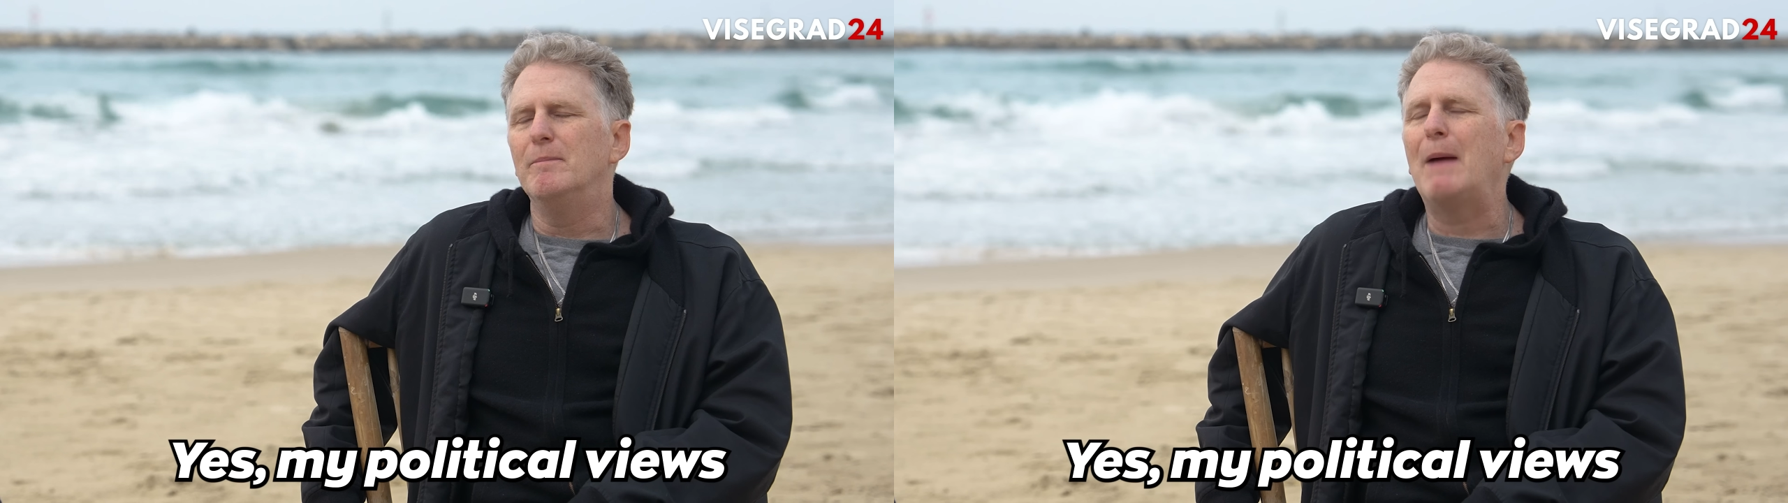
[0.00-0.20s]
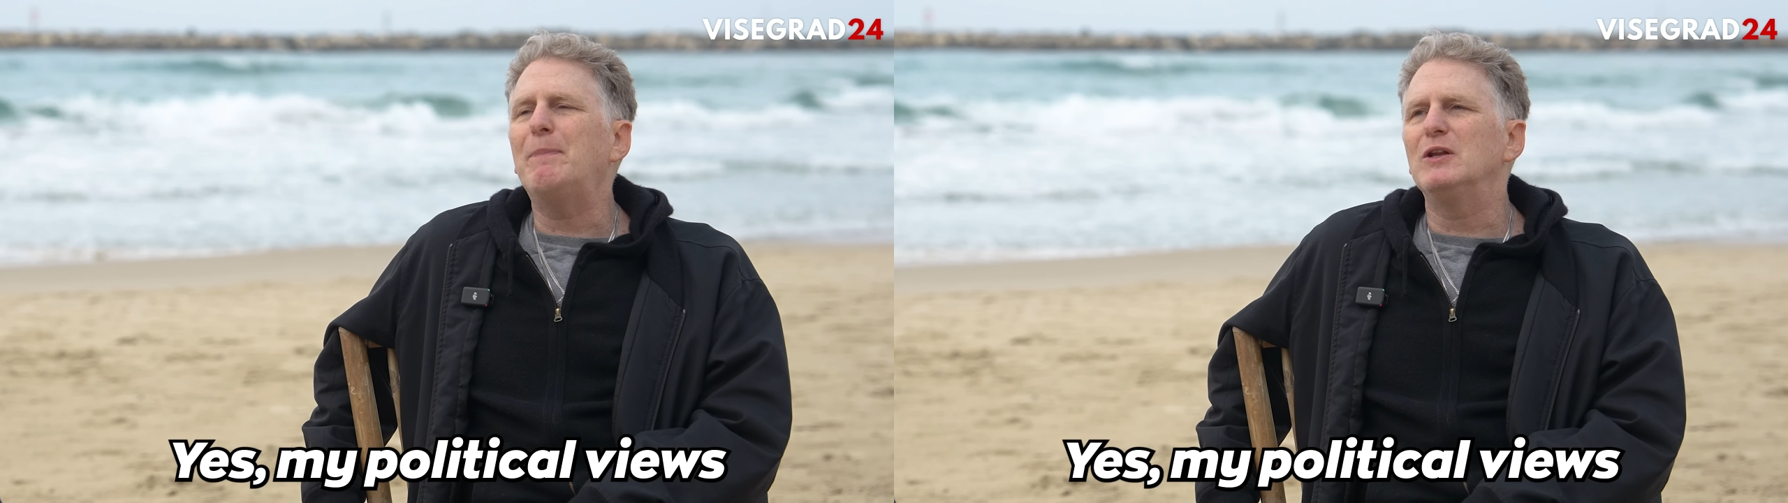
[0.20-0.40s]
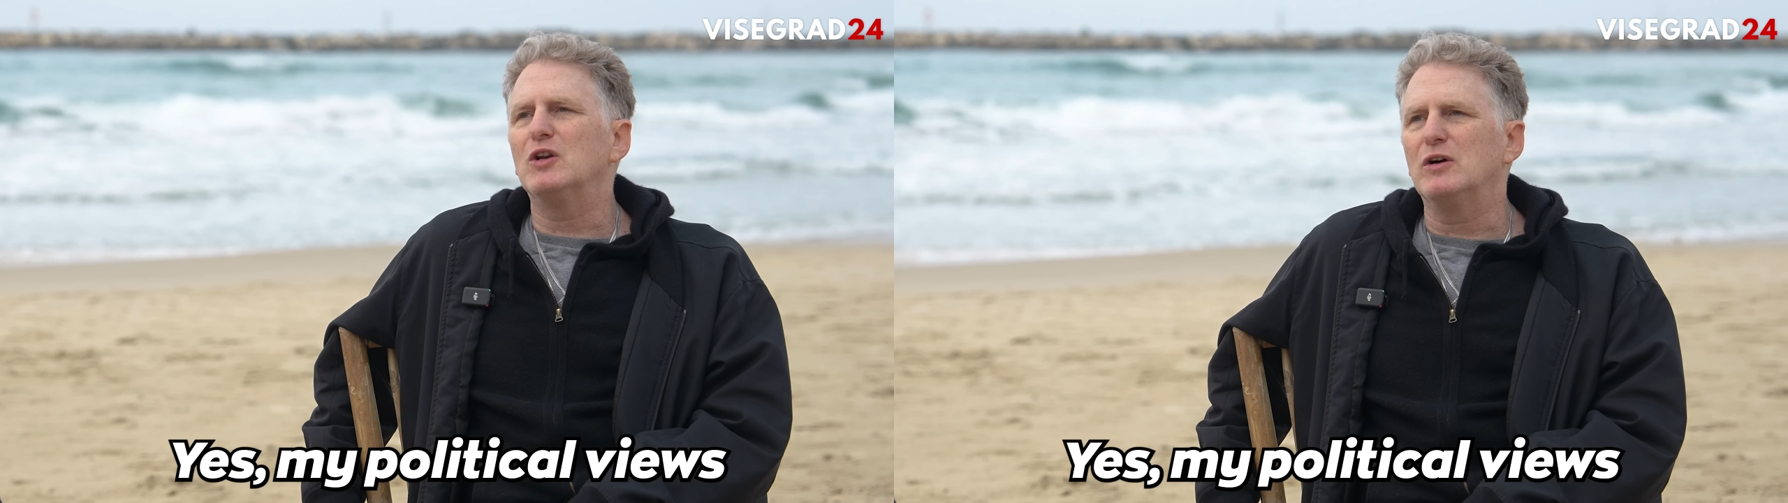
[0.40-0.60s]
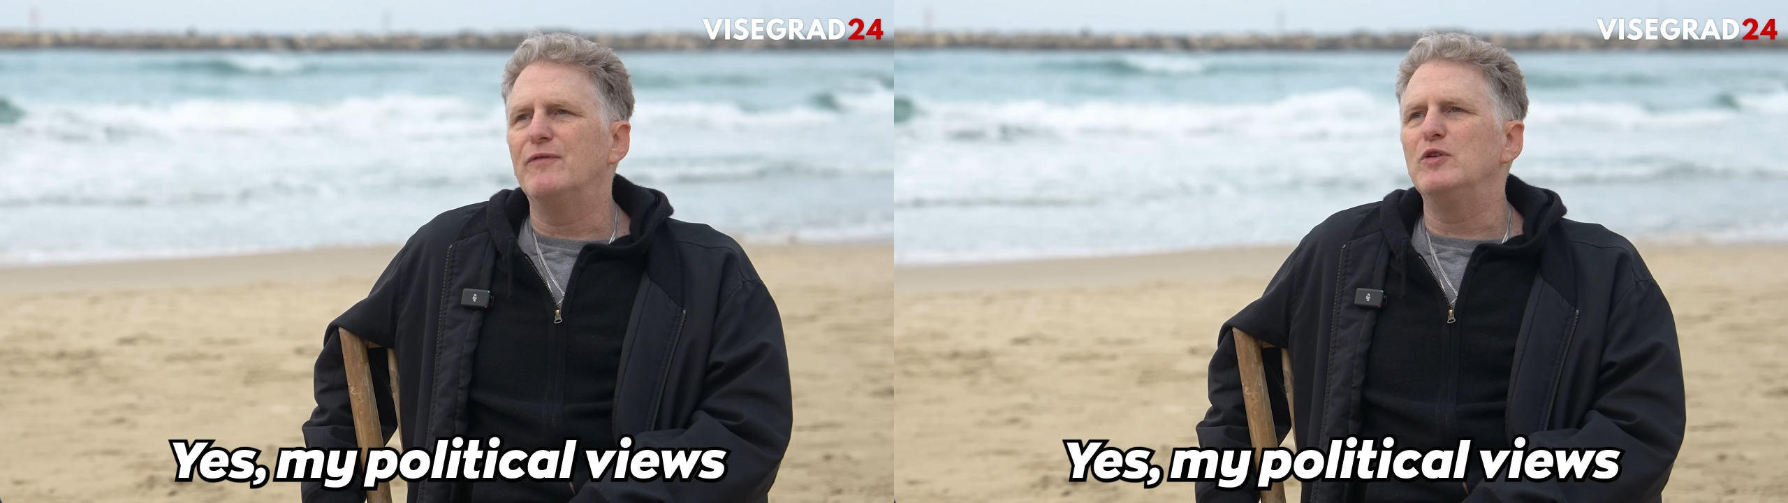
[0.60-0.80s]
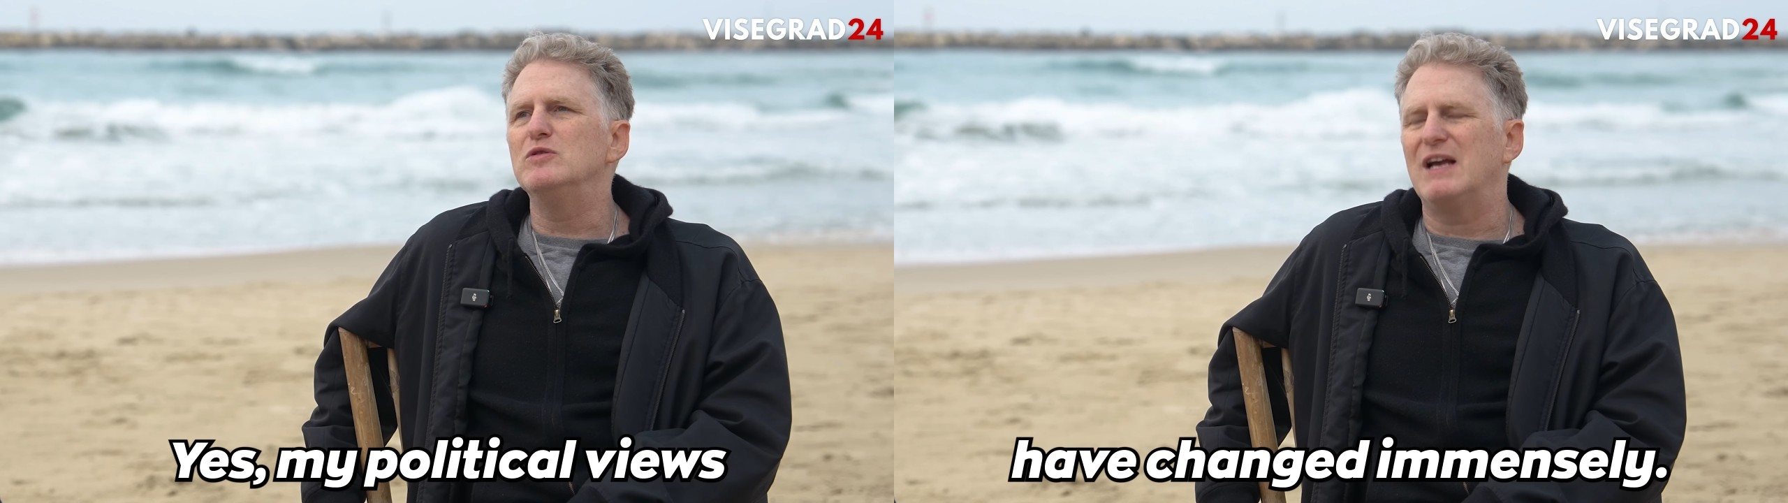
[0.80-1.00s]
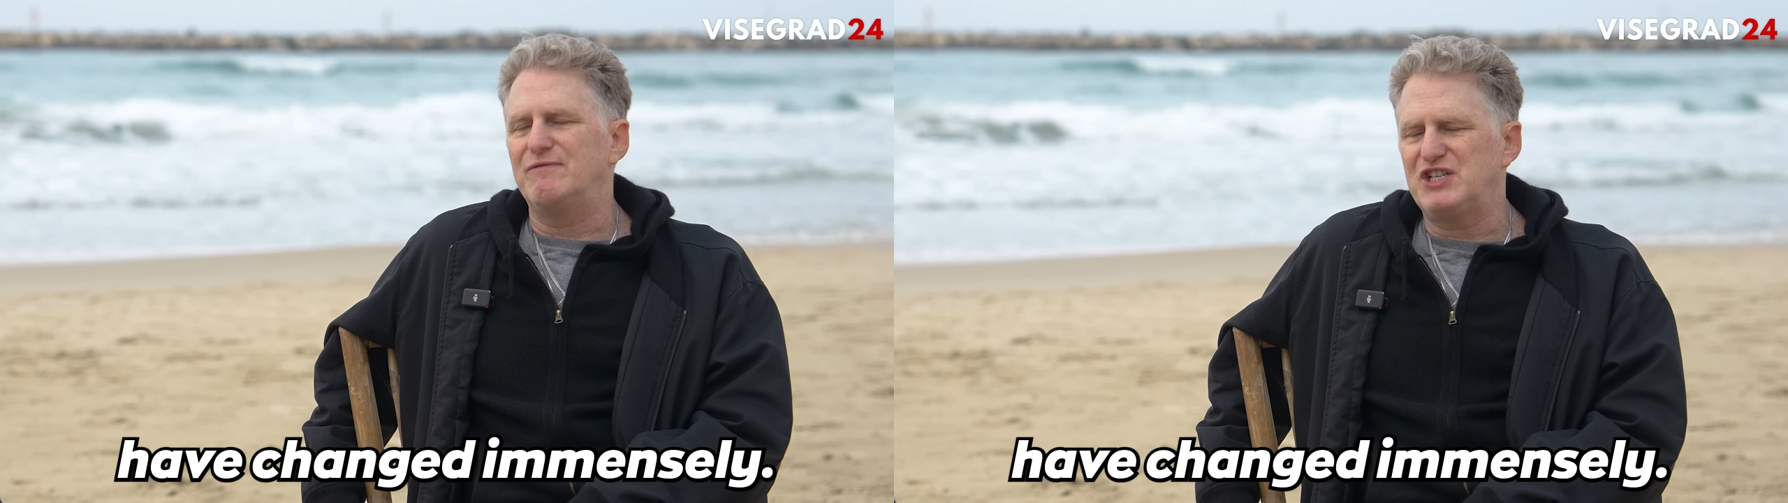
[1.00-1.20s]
My political views have